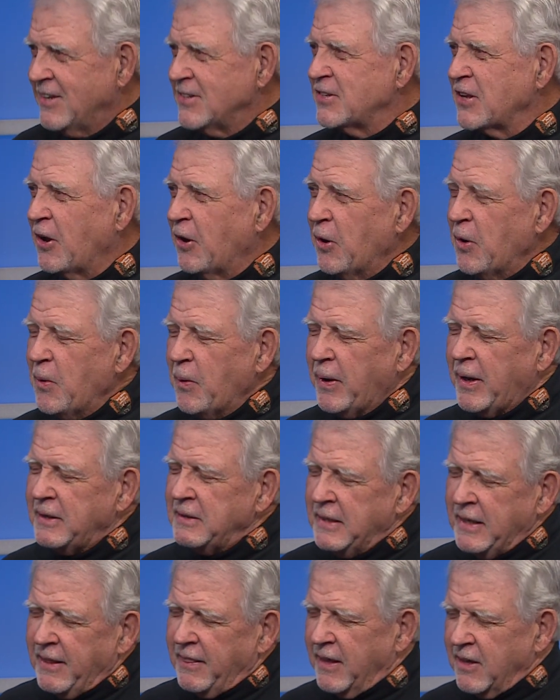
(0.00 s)
so uh,
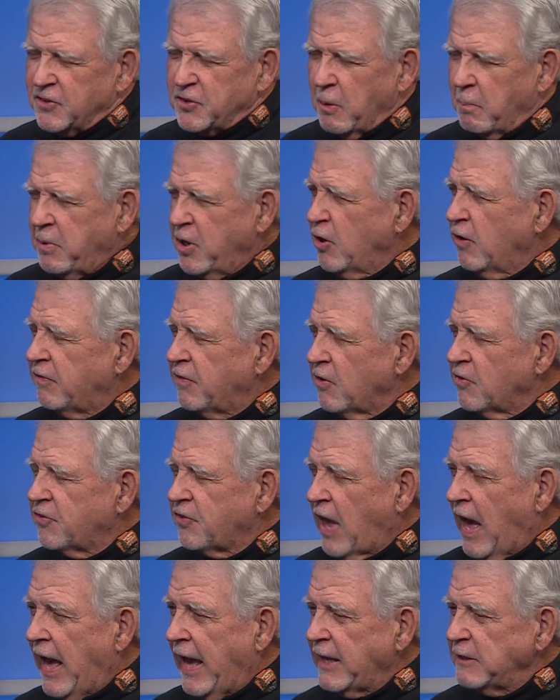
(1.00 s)
it's a beautiful
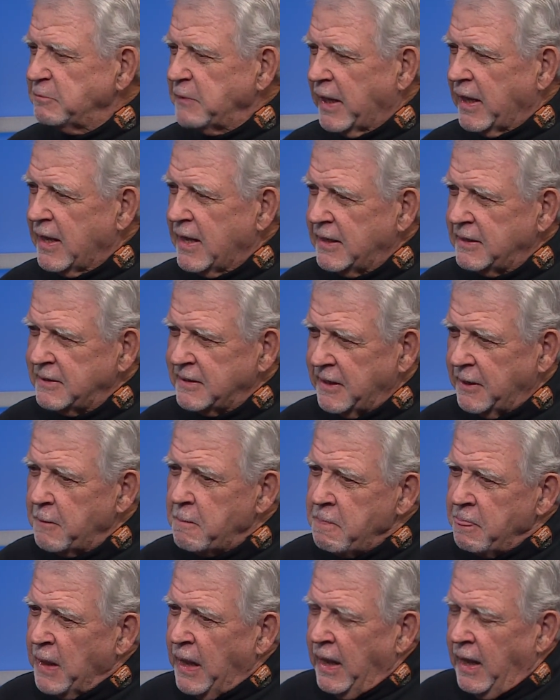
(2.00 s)
sight. And uh,
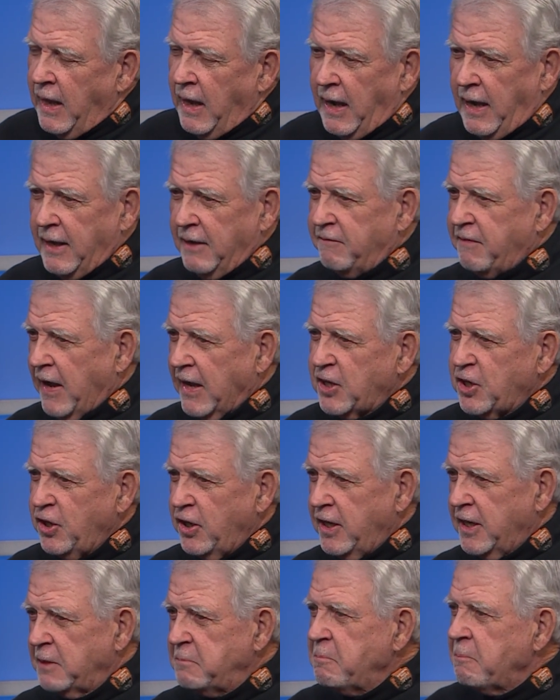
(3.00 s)
if I
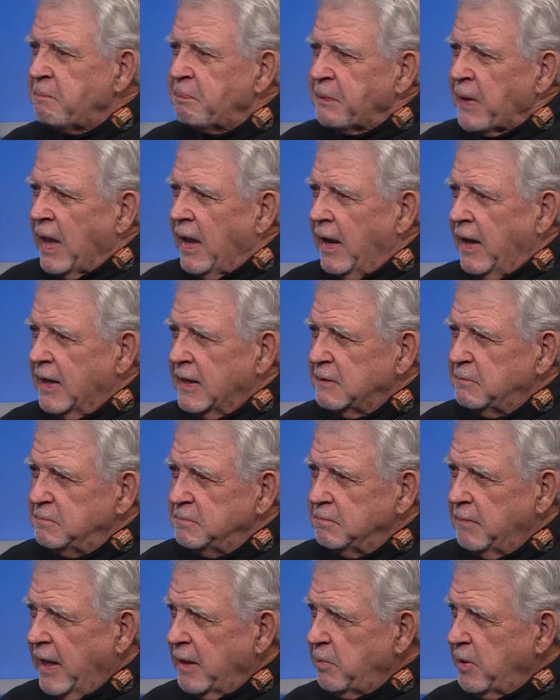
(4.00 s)
could, uh,
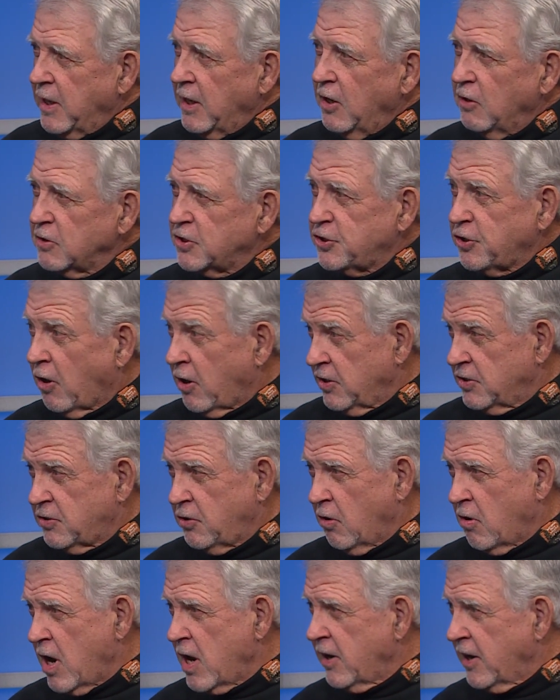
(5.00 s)
maybe a little short
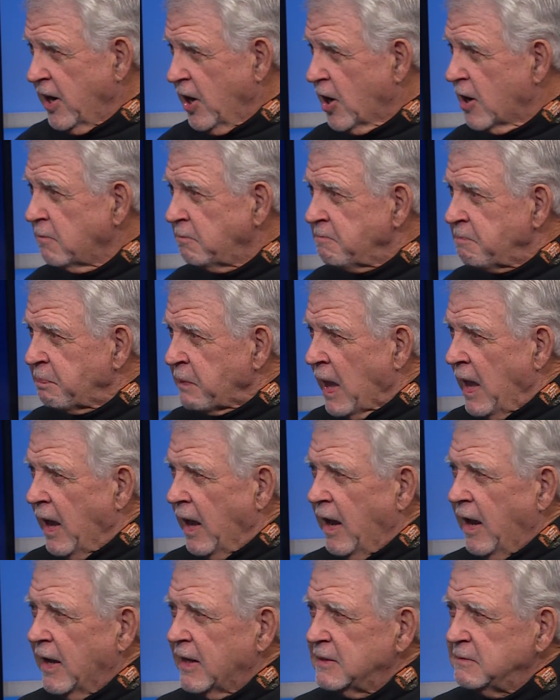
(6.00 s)
story here. Yep.
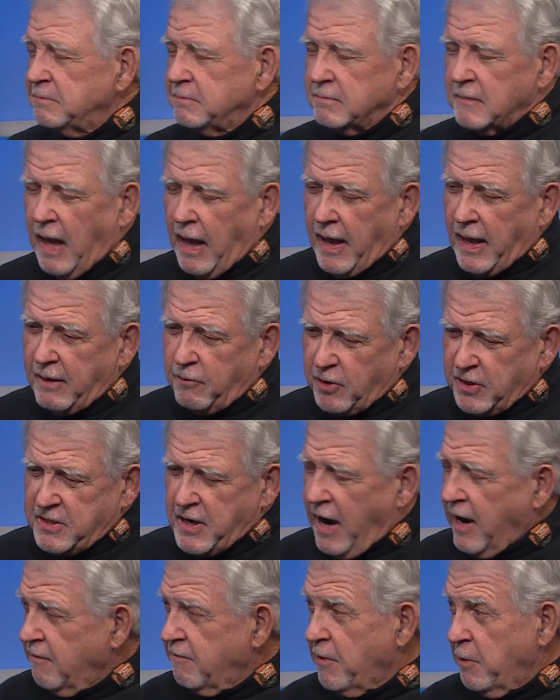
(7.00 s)
Um, I
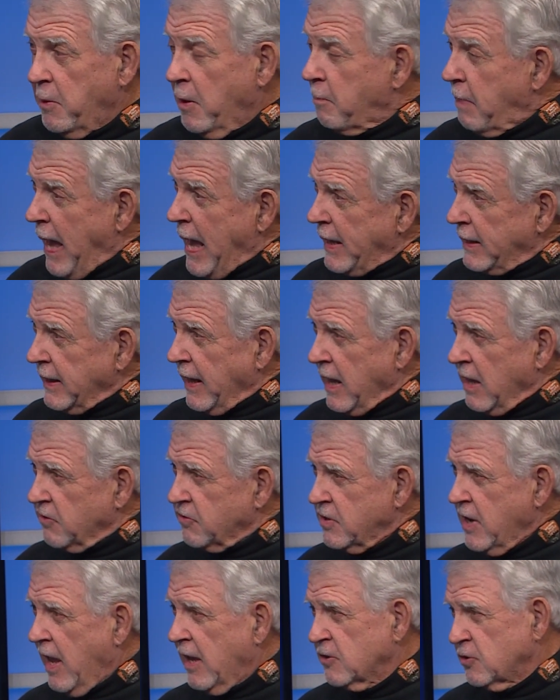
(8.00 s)
retired from the
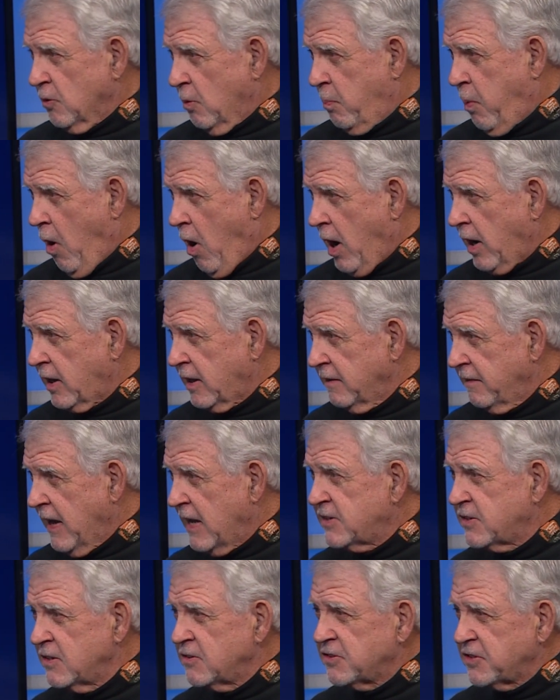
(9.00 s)
Badlands National Park.
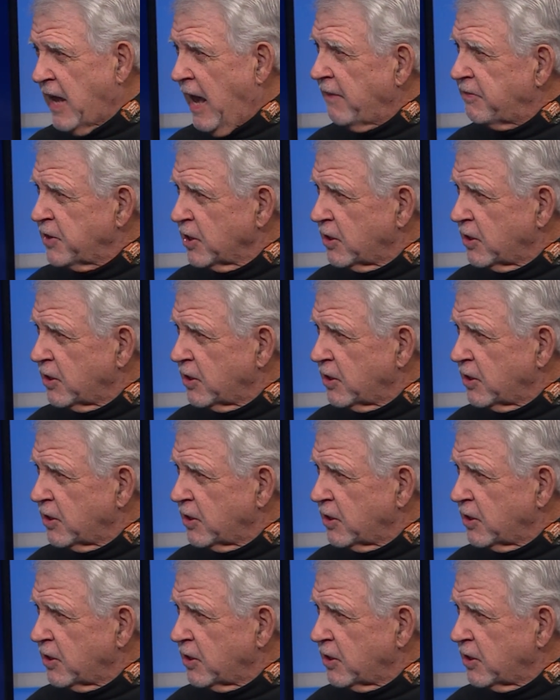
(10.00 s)
That's in South